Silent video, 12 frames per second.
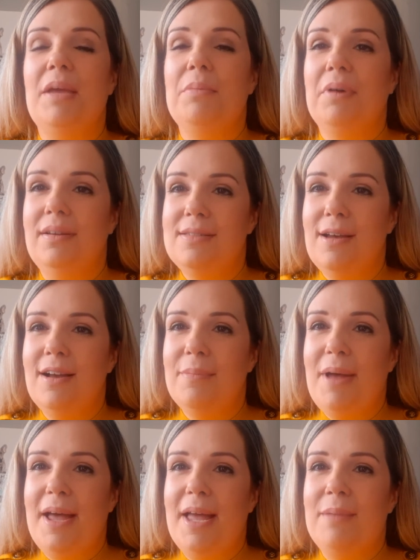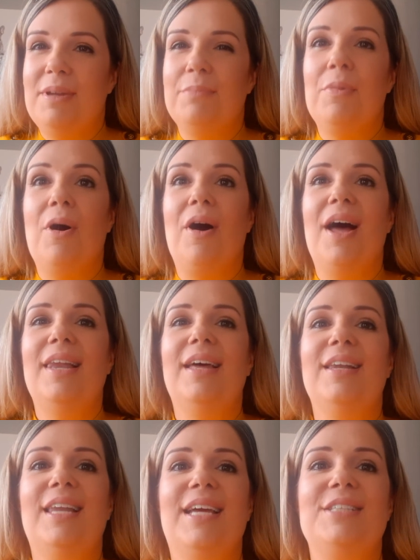We're going to talk about him more a
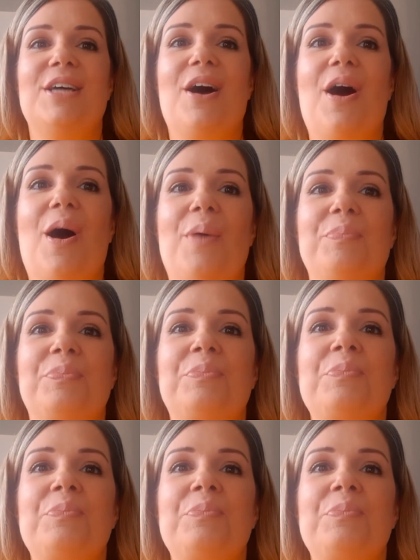little later on.